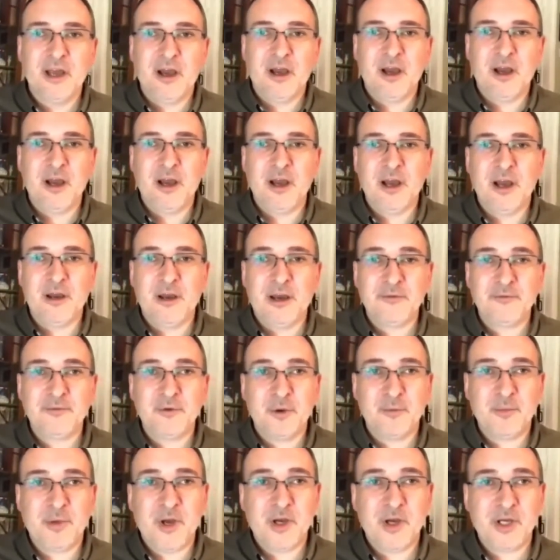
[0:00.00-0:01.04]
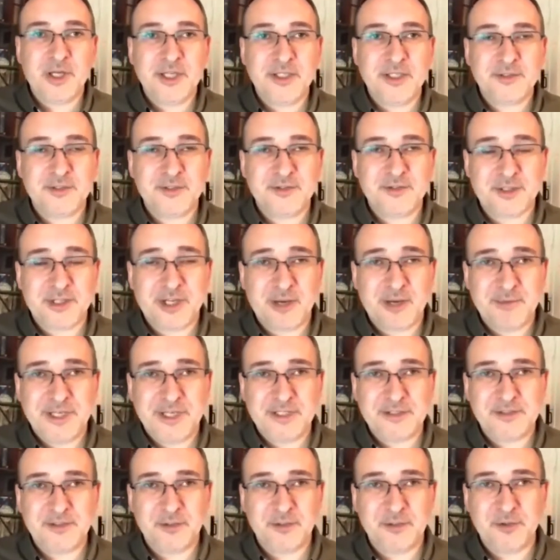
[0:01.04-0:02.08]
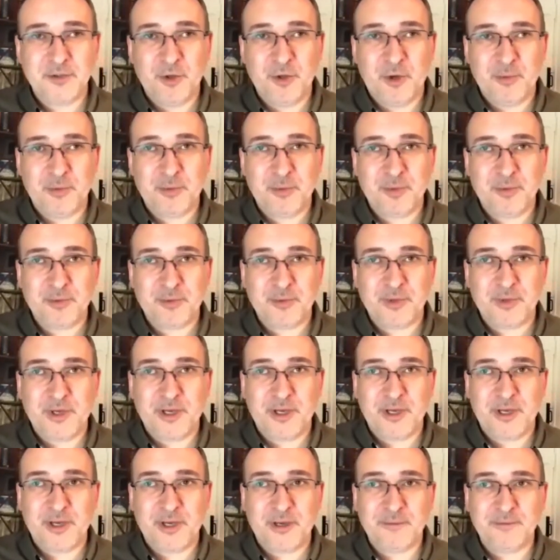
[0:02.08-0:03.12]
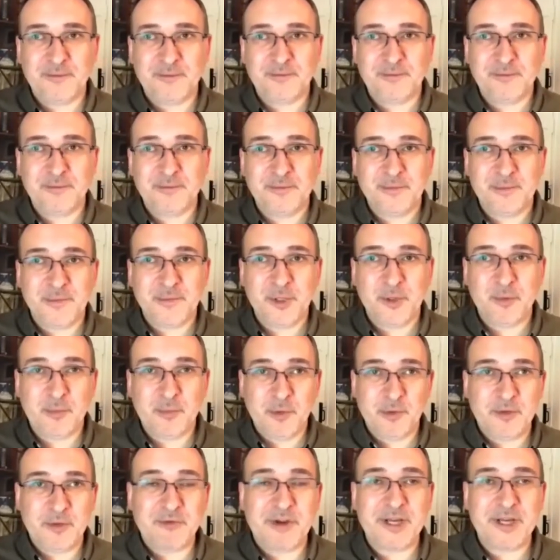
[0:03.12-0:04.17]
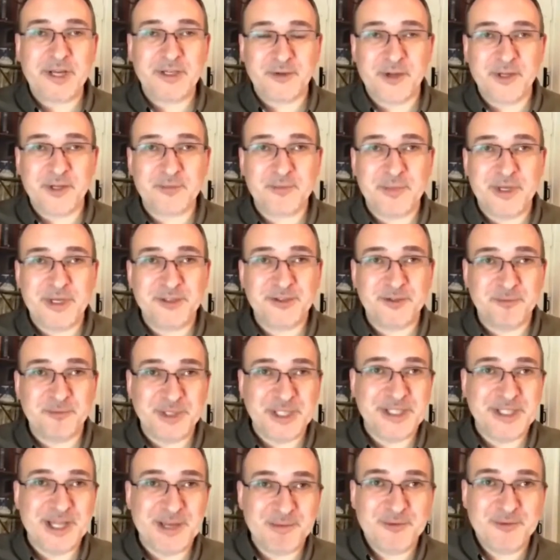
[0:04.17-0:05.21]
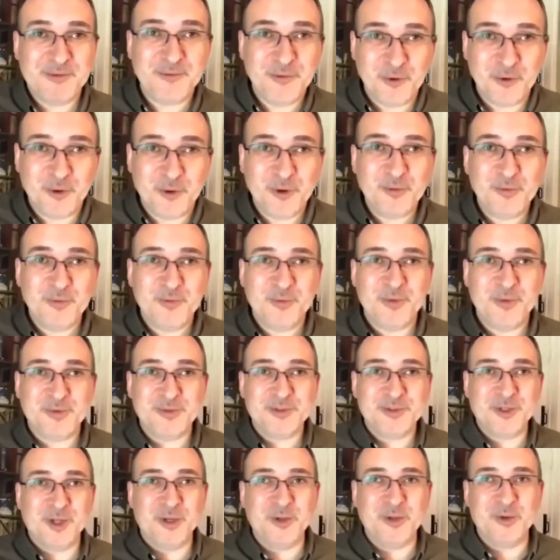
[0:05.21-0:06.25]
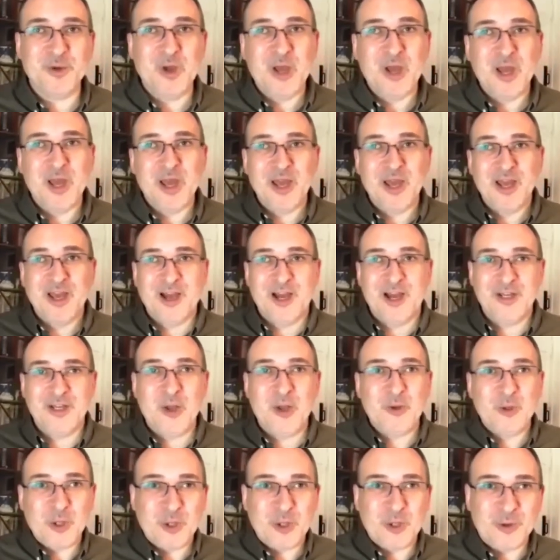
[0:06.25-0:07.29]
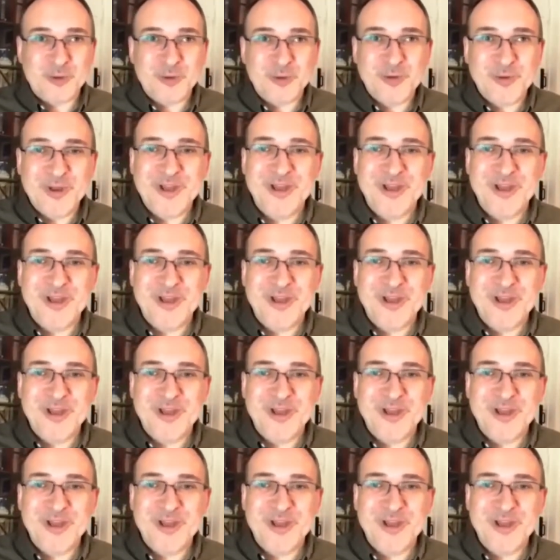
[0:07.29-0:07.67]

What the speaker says: I've got Parkinson's, I'm coming into the shop. You'll probably recognize me because I've been in there before, so I know you,